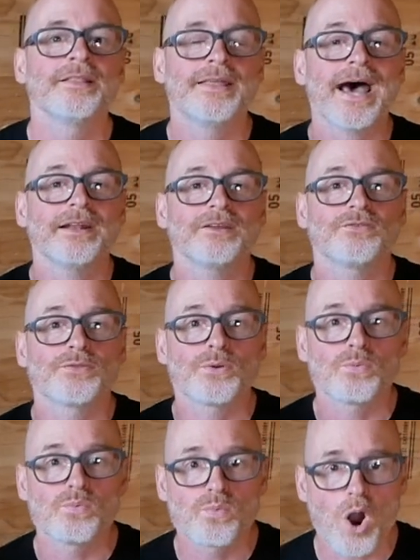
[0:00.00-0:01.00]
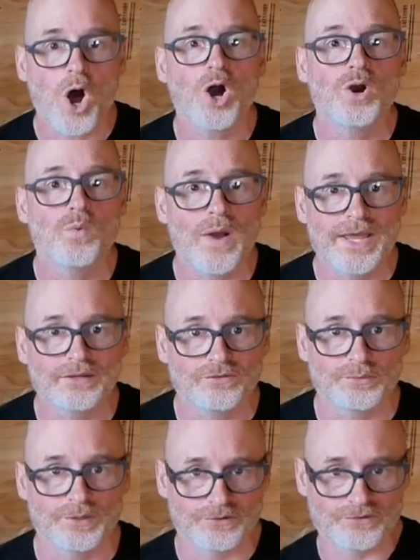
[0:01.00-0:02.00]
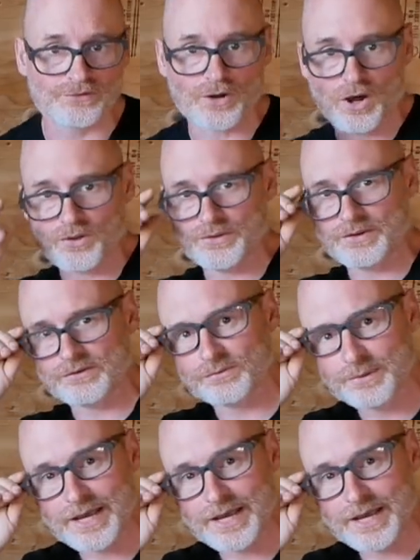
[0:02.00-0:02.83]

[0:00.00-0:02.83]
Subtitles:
That is the wrong way to install this.